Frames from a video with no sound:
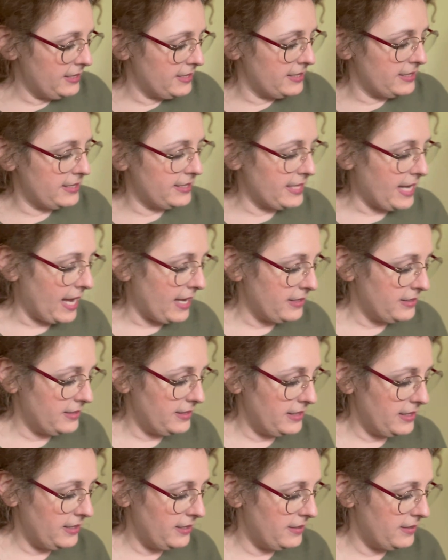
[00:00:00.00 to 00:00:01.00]

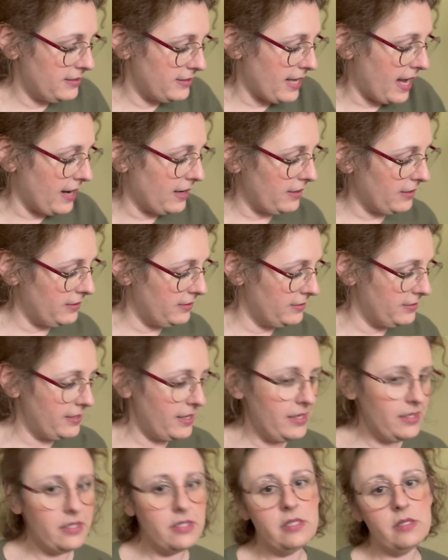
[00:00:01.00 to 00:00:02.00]
Sassy Sacks
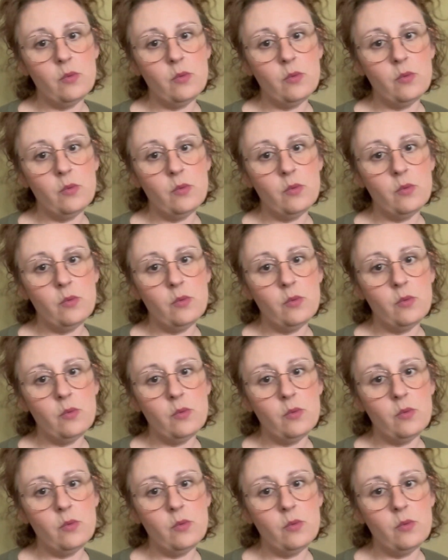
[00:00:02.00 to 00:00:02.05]
as